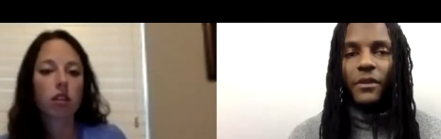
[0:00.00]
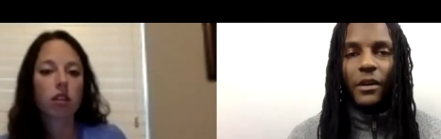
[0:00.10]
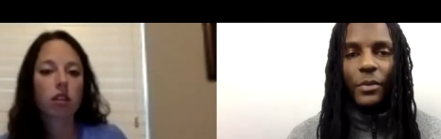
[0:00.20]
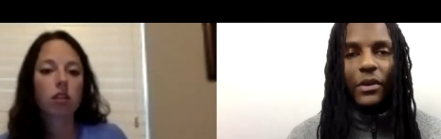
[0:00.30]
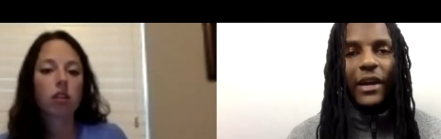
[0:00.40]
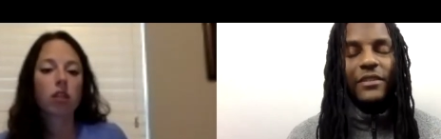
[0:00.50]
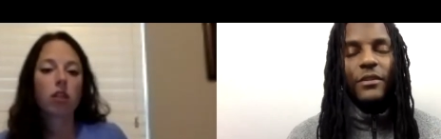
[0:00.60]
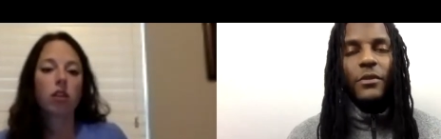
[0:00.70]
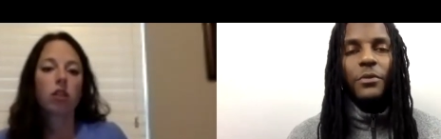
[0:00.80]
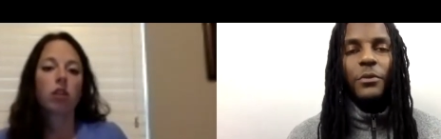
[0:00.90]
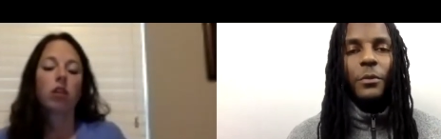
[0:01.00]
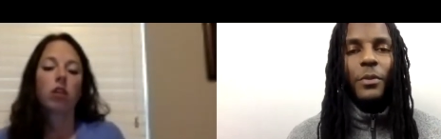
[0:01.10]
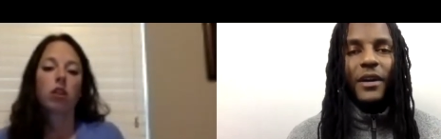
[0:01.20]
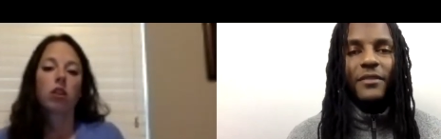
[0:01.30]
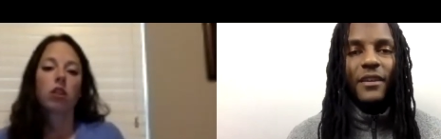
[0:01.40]
Speaker 1: up and actually going through the
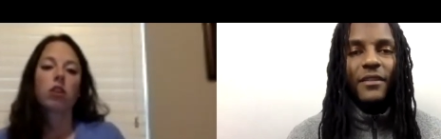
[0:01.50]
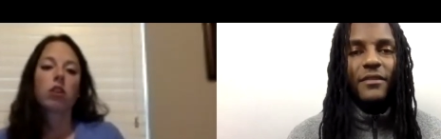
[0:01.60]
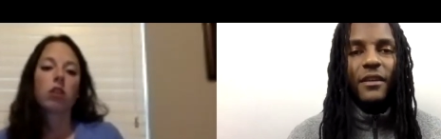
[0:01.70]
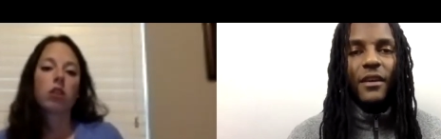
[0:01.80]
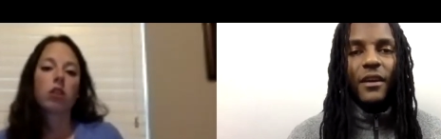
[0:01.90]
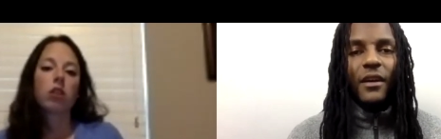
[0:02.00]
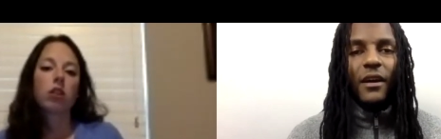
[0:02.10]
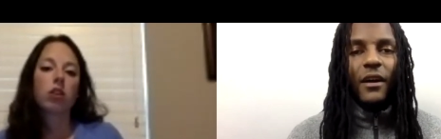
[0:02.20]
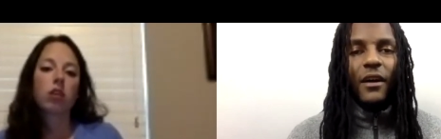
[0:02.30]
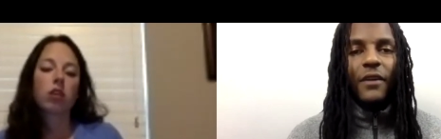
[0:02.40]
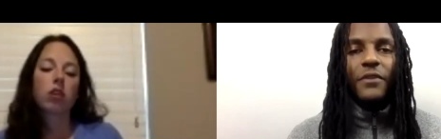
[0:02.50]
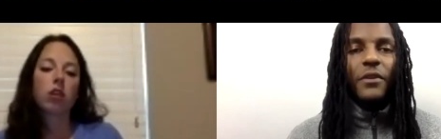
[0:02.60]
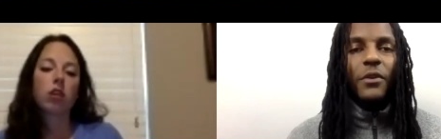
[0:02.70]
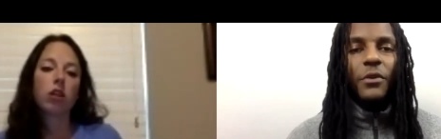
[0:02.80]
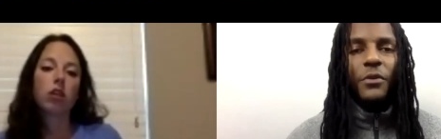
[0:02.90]
process. Uh, you know,
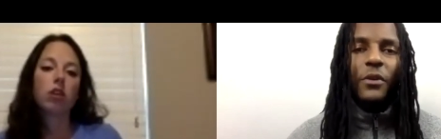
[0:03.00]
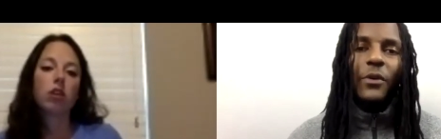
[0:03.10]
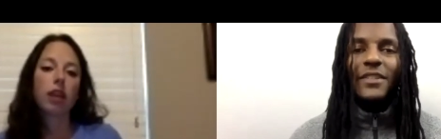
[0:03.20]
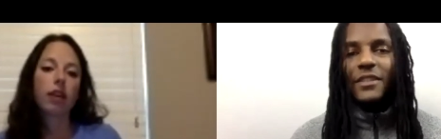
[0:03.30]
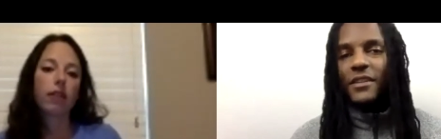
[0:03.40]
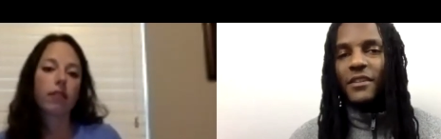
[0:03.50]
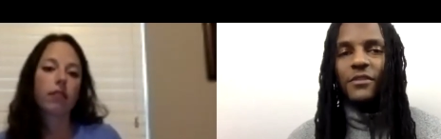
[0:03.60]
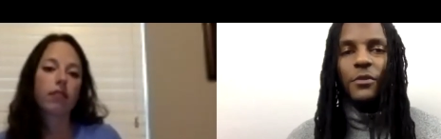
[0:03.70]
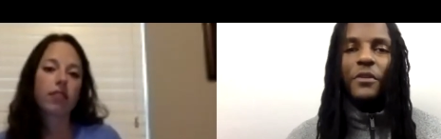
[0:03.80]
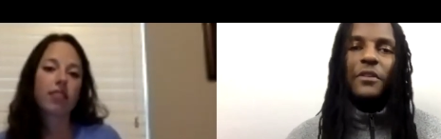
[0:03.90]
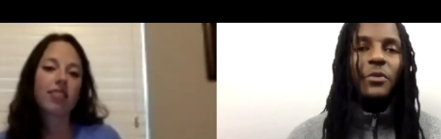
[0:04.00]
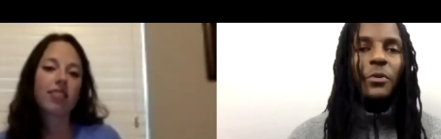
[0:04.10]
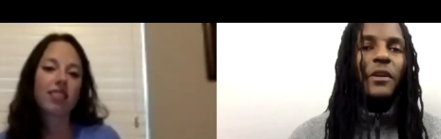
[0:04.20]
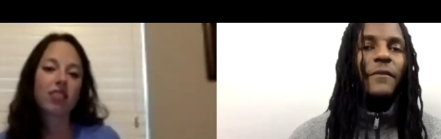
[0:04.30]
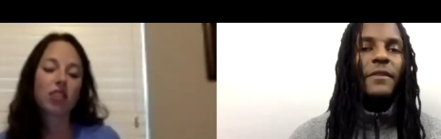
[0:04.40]
going through the questions or the
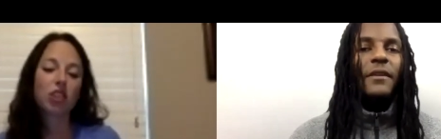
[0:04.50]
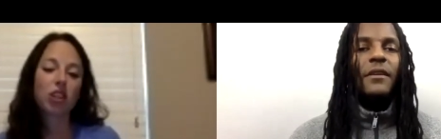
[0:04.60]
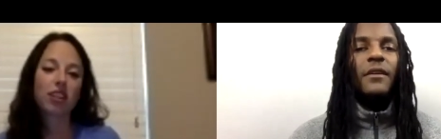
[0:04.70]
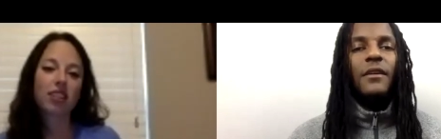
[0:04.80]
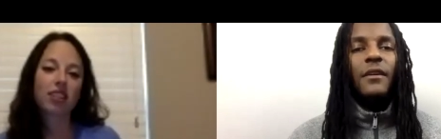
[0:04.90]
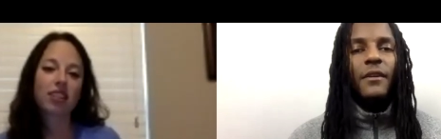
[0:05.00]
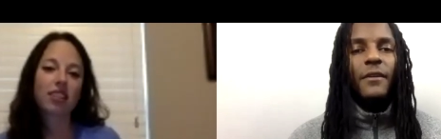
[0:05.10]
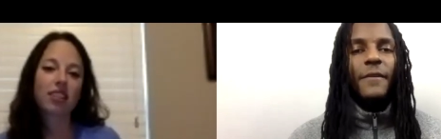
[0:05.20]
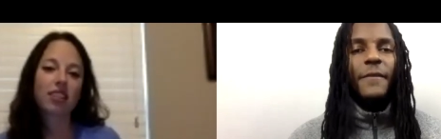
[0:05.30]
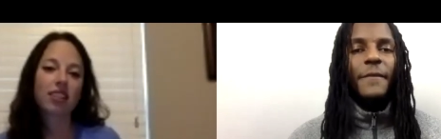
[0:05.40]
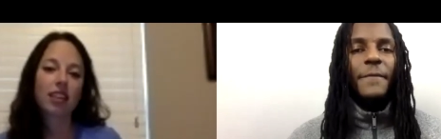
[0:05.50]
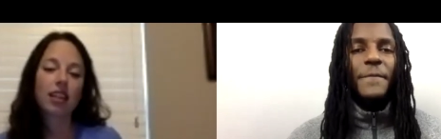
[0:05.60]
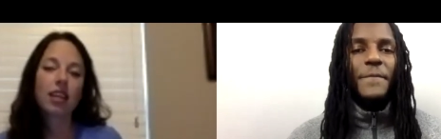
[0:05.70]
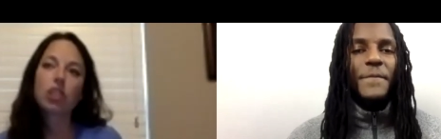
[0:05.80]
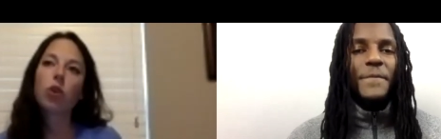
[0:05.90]
tour and everything.
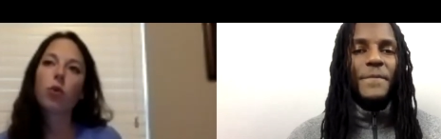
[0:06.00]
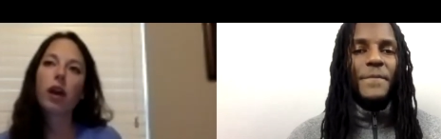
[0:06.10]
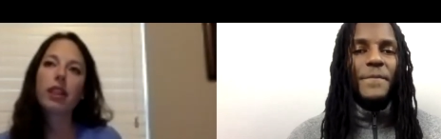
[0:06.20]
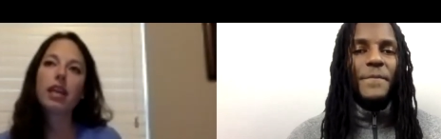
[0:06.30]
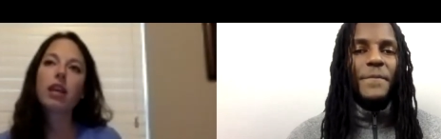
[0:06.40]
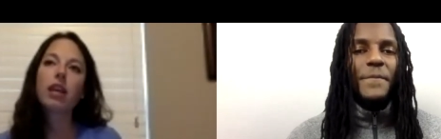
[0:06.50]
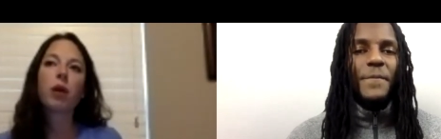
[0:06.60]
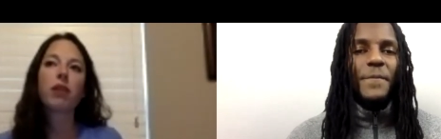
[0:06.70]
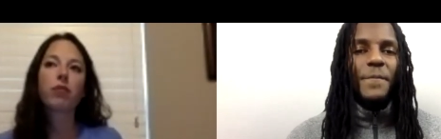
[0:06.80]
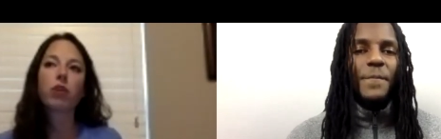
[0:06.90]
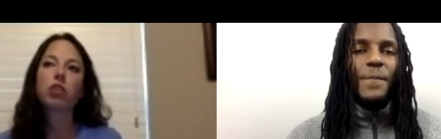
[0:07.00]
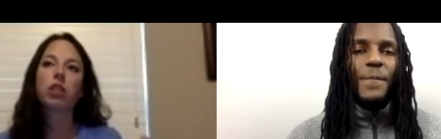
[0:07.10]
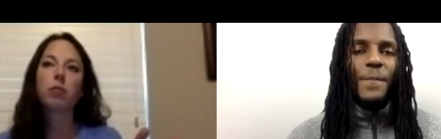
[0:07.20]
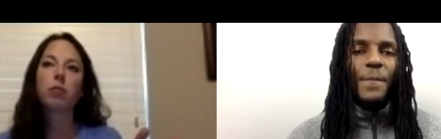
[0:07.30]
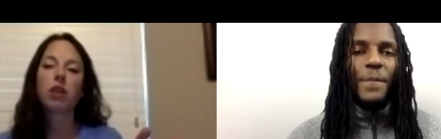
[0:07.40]
Speaker 2: So I think my first
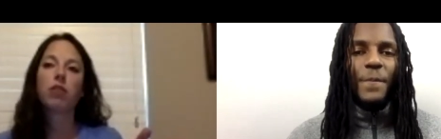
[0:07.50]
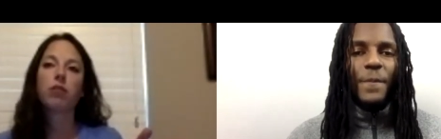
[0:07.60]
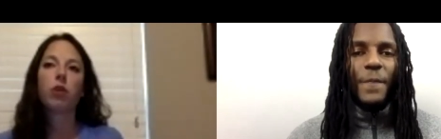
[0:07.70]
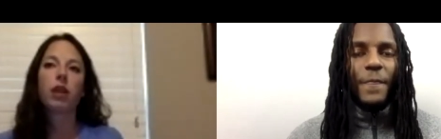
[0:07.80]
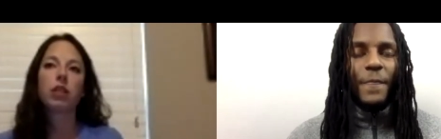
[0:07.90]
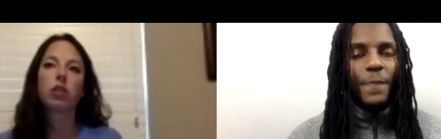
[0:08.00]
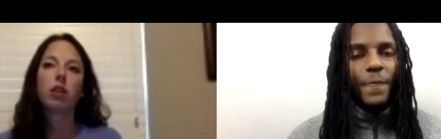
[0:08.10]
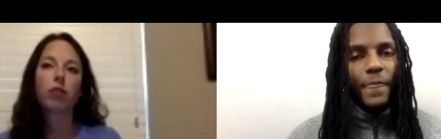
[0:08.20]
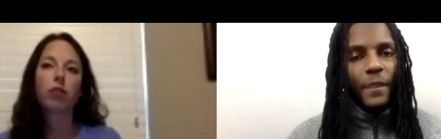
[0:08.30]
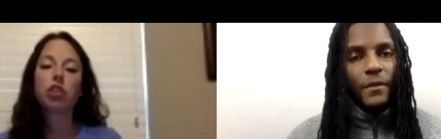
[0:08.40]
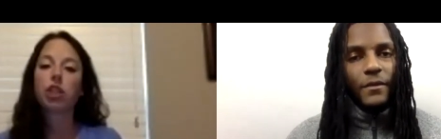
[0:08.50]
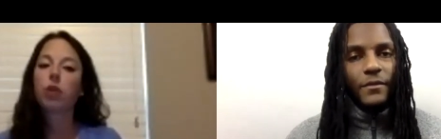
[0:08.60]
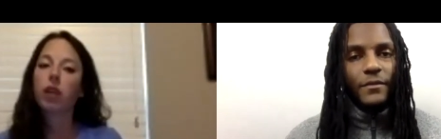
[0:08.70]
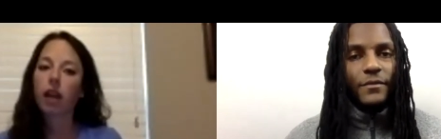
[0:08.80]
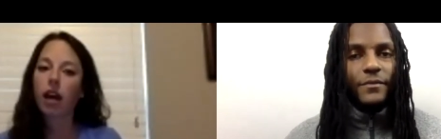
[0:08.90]
time interviewing, so that first year
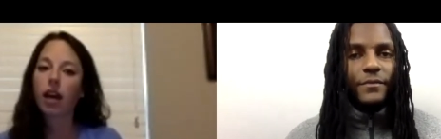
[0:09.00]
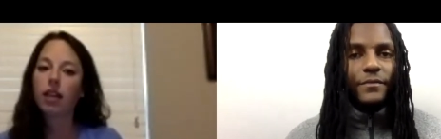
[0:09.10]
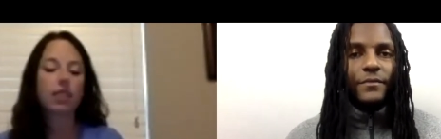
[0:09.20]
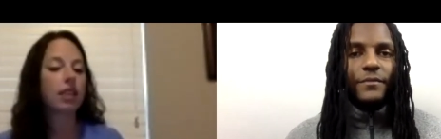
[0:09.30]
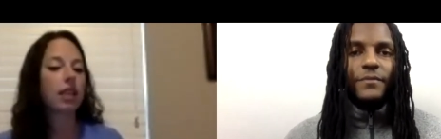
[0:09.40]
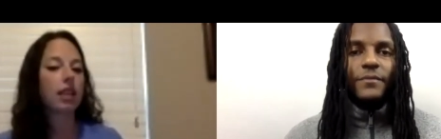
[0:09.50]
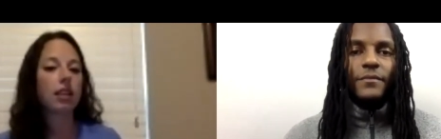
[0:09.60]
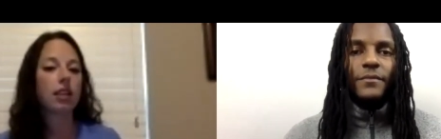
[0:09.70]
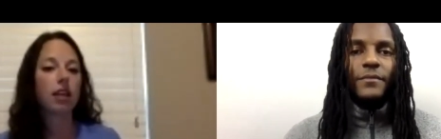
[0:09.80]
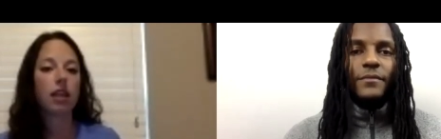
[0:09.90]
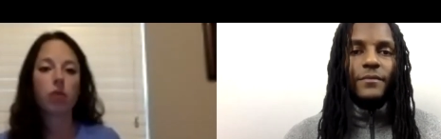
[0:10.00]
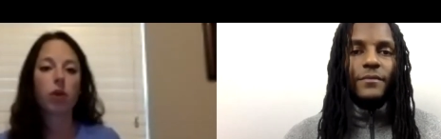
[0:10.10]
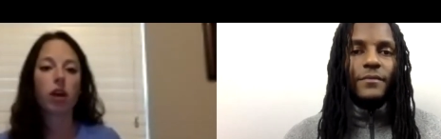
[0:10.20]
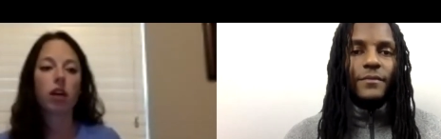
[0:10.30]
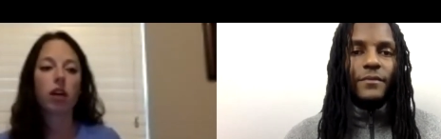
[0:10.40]
when I didn't get in
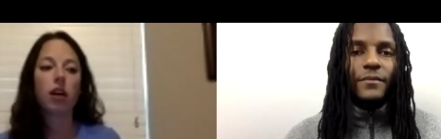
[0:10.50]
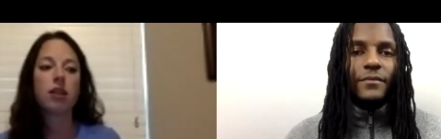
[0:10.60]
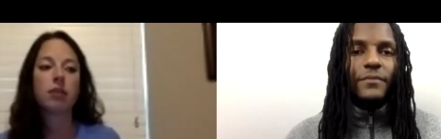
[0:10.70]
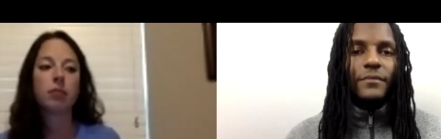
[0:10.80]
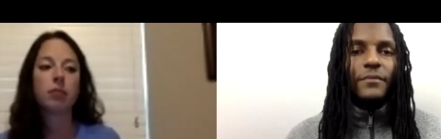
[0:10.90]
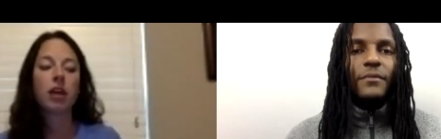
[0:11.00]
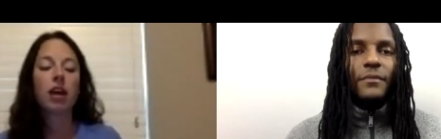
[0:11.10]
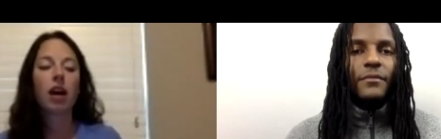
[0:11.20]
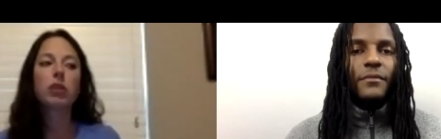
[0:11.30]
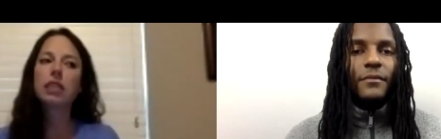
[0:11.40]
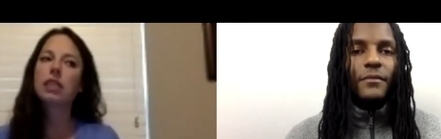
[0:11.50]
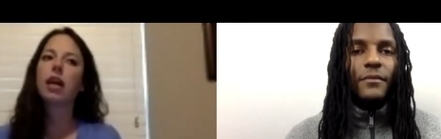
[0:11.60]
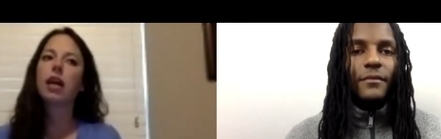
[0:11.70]
anywhere, um, I wasn't as